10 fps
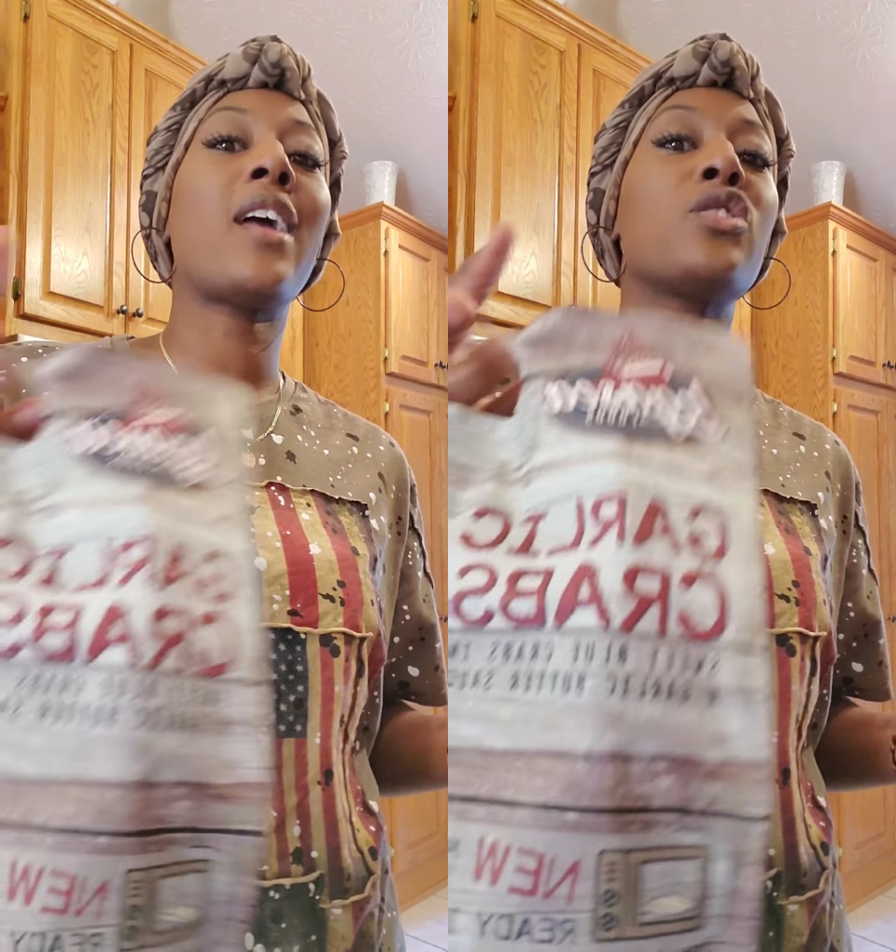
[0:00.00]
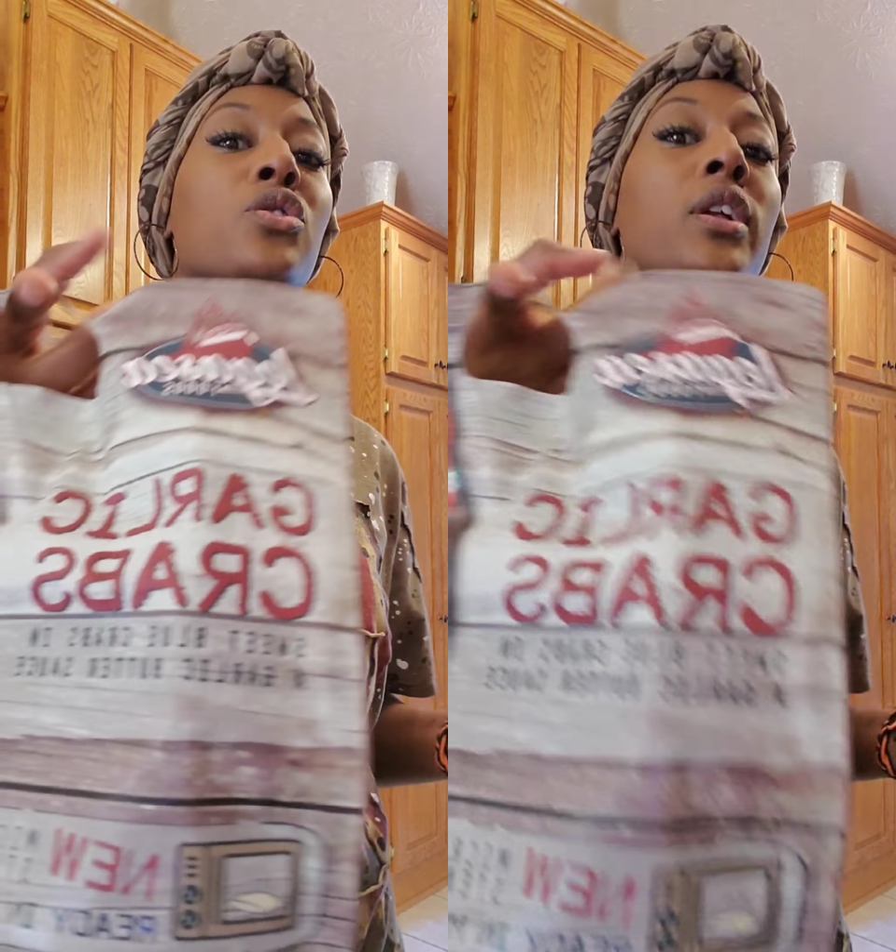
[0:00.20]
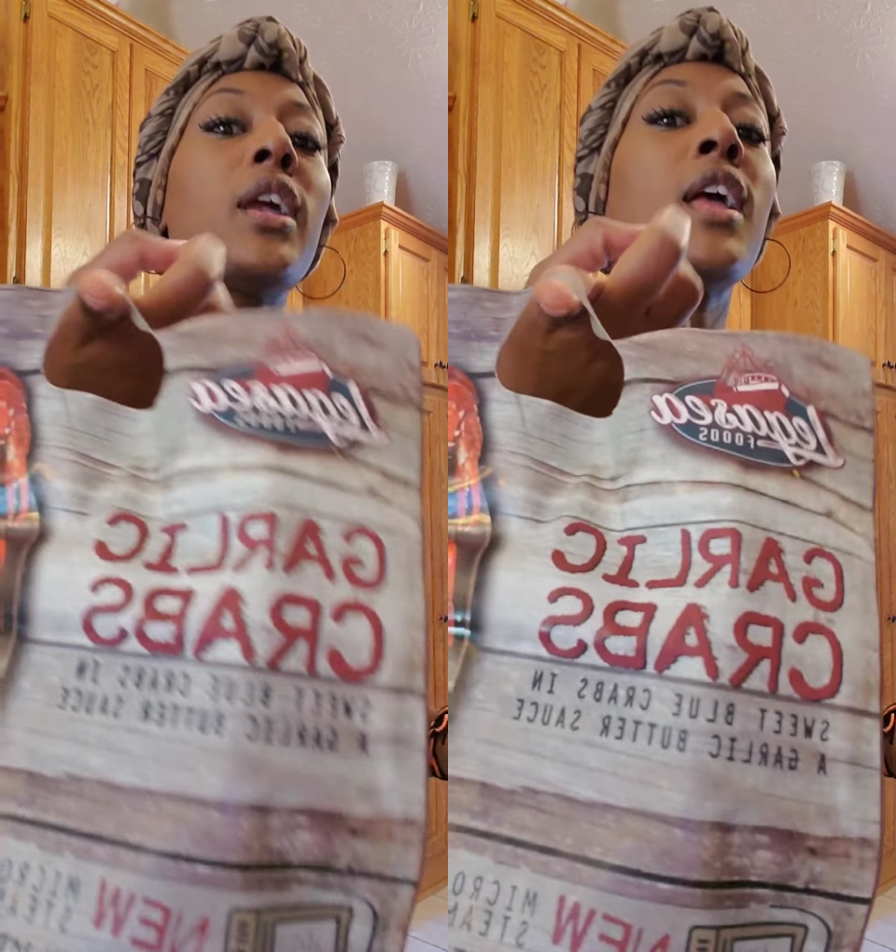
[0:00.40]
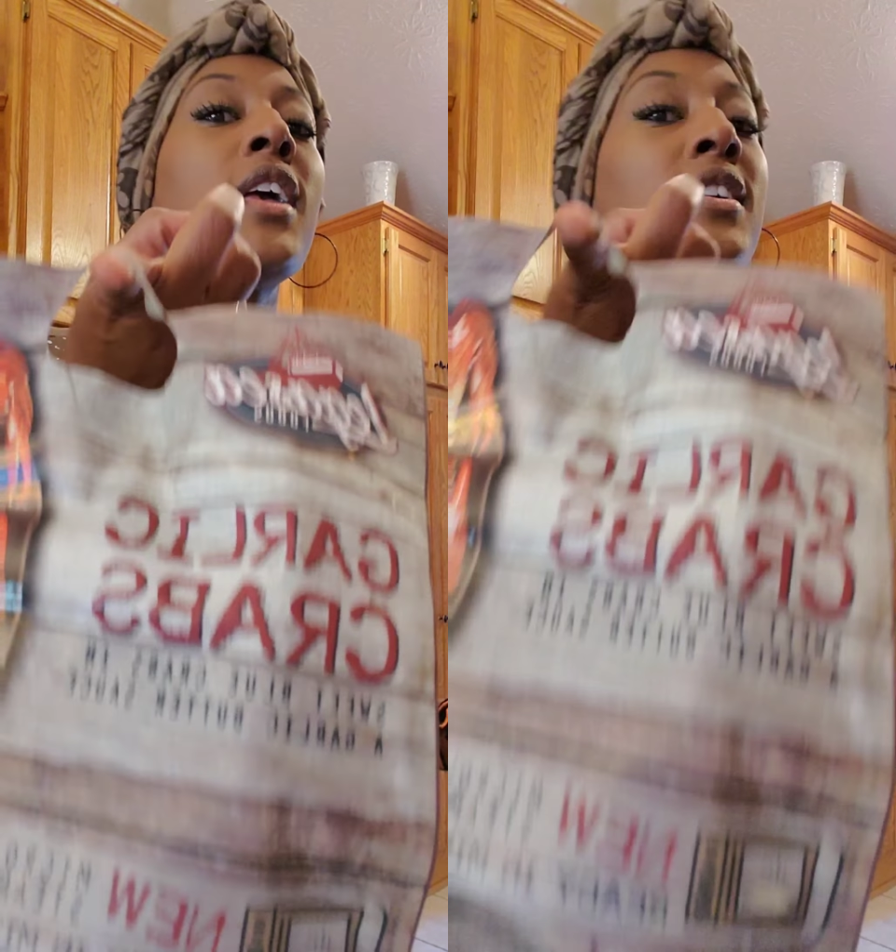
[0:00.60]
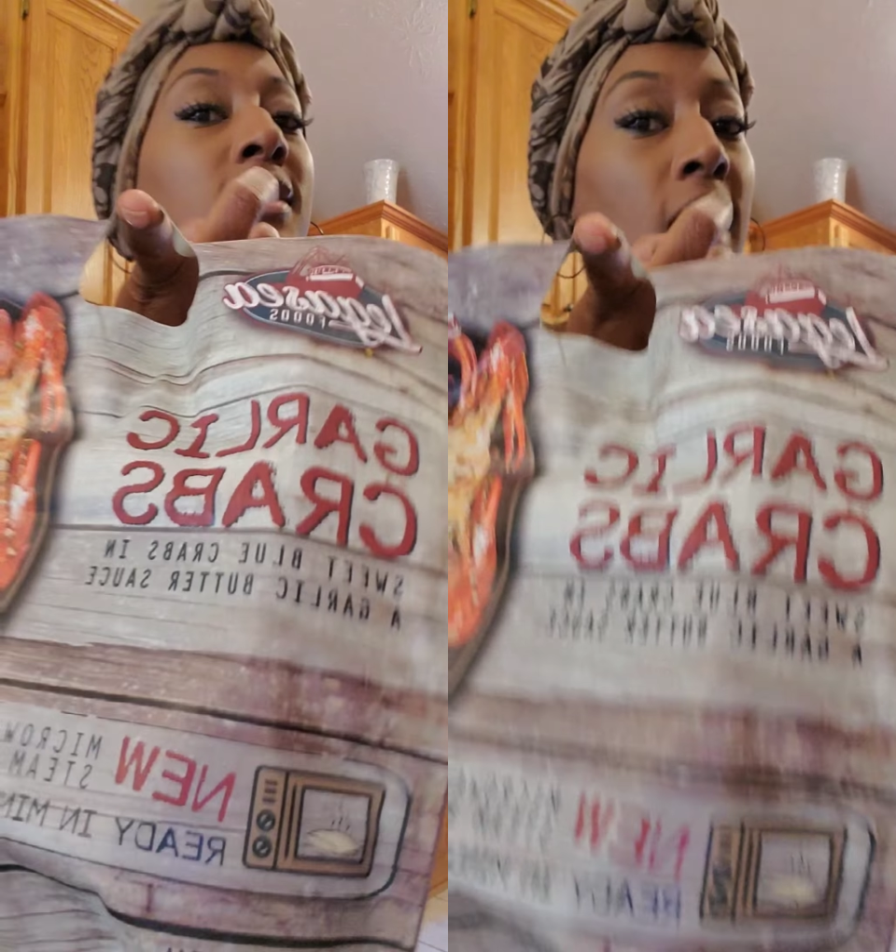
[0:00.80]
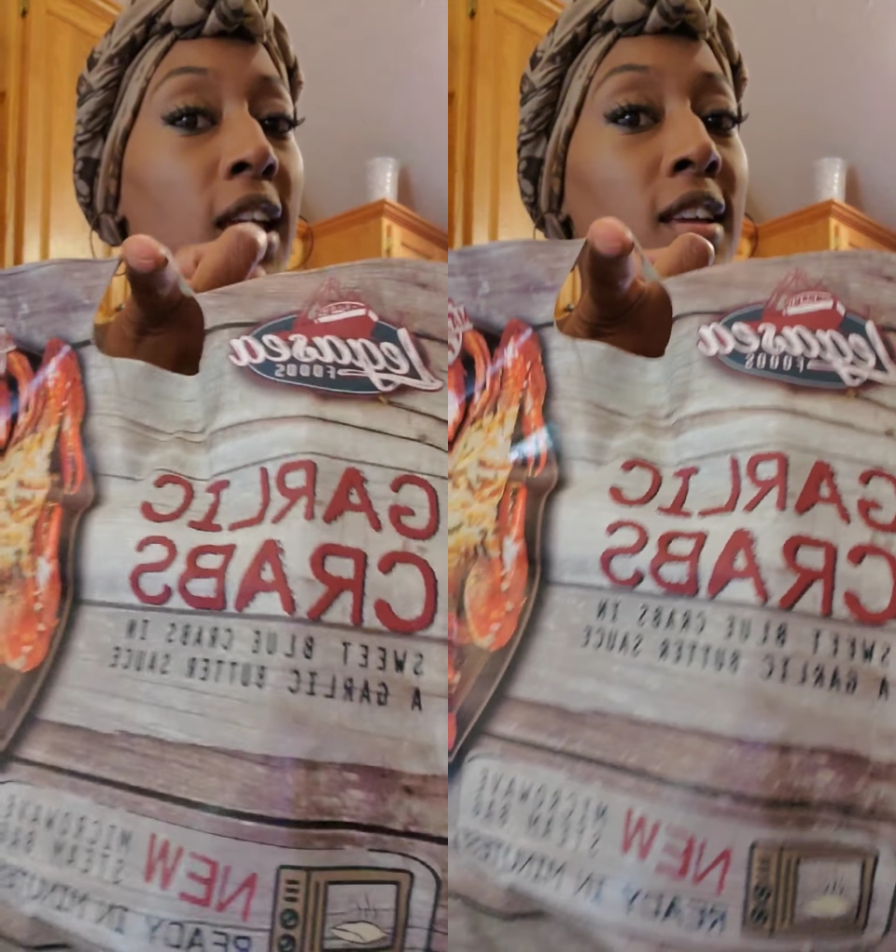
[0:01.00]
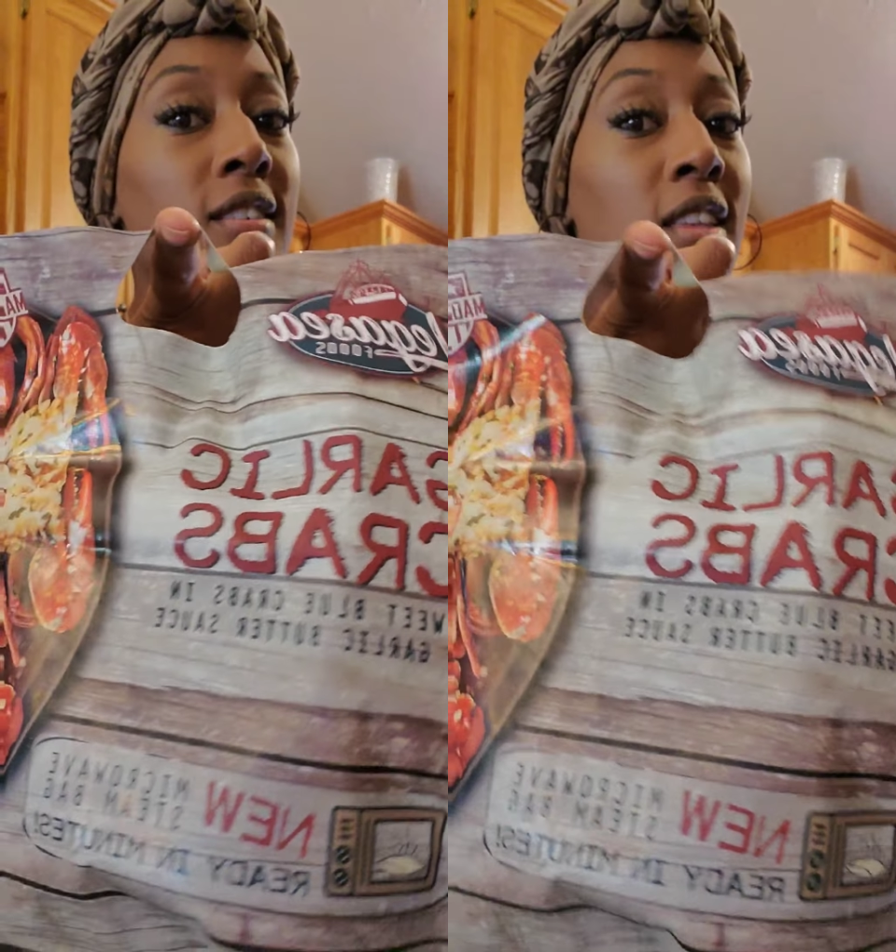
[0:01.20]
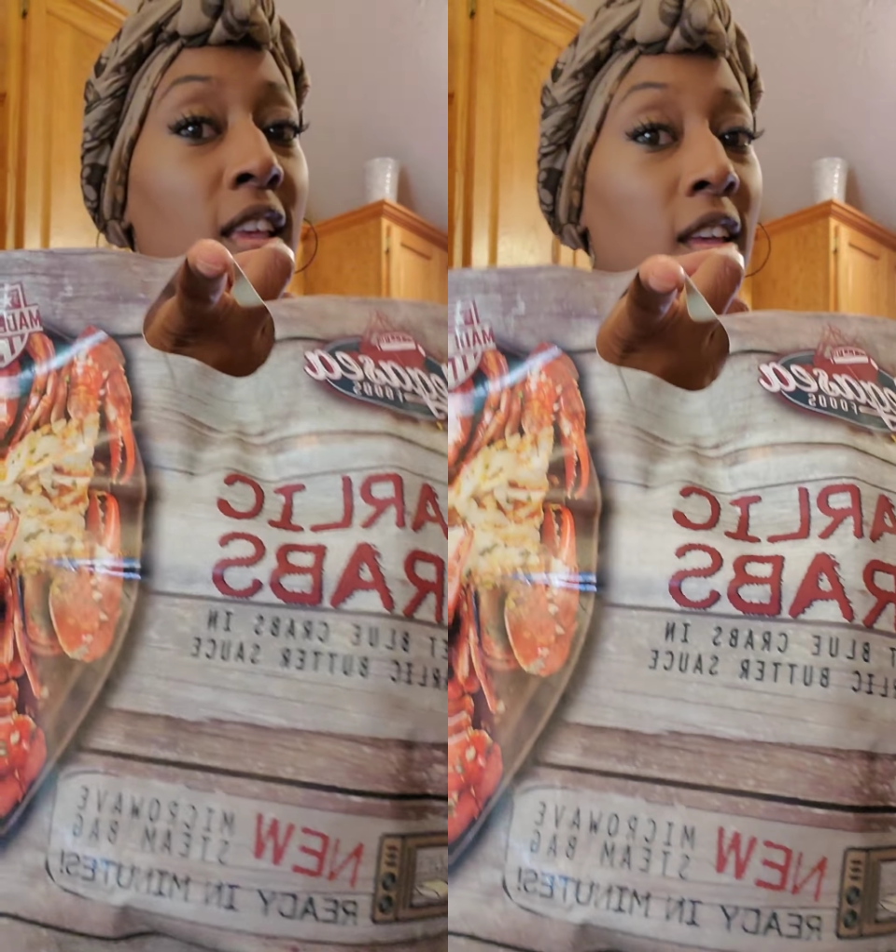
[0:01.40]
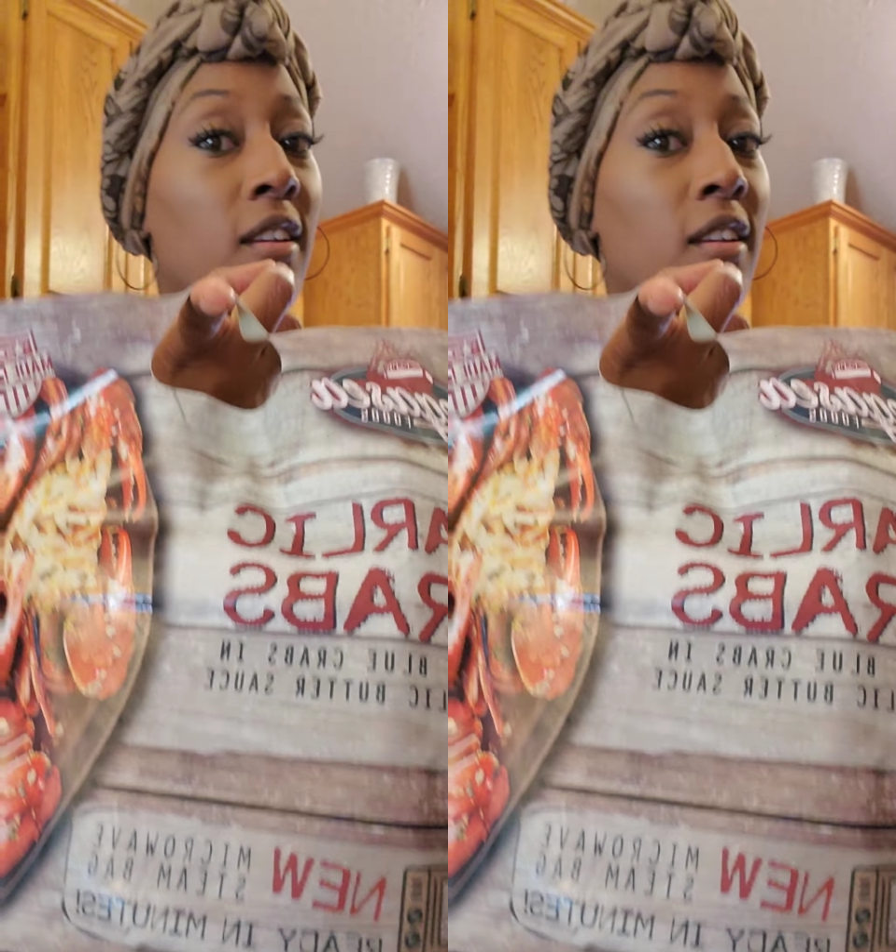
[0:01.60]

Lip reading: actually taste.